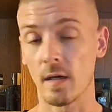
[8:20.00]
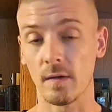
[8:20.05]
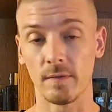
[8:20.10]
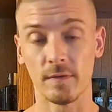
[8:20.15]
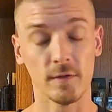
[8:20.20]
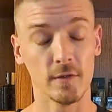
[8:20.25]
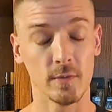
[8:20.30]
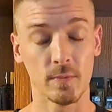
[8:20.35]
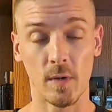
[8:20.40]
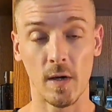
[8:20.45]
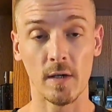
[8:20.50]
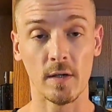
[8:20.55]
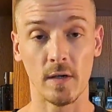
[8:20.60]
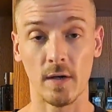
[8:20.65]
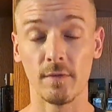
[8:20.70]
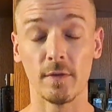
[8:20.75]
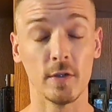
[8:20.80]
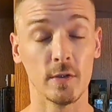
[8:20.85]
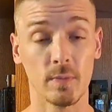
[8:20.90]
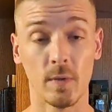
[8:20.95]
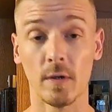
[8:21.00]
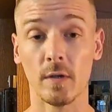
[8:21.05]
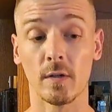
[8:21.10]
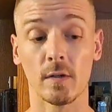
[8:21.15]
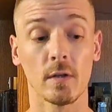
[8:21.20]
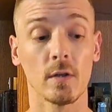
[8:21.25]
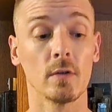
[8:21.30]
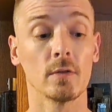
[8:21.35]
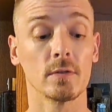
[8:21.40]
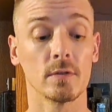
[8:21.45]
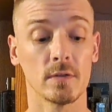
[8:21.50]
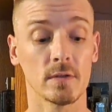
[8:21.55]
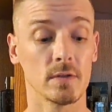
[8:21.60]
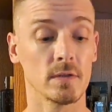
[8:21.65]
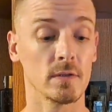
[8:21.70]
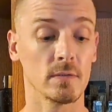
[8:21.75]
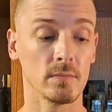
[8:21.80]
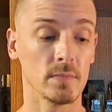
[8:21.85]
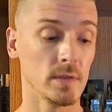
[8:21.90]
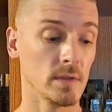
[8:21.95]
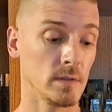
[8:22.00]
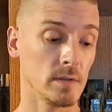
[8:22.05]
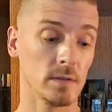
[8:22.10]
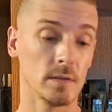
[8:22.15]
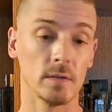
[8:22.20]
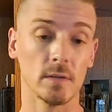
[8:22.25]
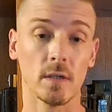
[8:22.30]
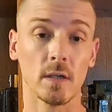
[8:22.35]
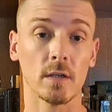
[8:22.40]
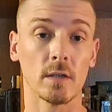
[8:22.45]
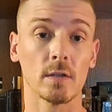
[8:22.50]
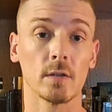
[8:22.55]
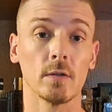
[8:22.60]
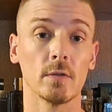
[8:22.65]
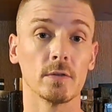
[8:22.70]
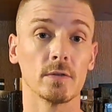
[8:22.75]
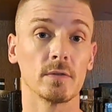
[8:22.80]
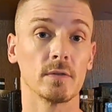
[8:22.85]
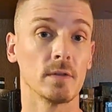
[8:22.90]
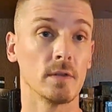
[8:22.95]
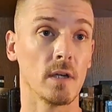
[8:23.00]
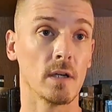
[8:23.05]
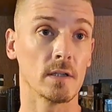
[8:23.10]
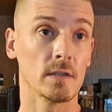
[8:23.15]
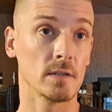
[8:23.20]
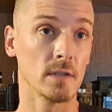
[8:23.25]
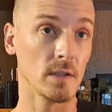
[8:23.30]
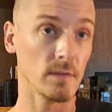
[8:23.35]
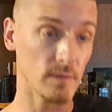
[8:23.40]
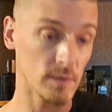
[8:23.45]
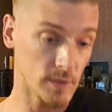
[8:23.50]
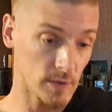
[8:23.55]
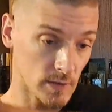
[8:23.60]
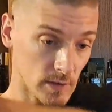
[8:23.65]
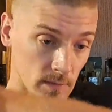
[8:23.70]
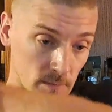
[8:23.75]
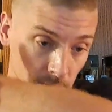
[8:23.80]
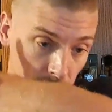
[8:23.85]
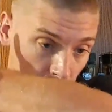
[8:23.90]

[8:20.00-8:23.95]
If you spray your clothes, it's going to be on your clothes for the next day for sure.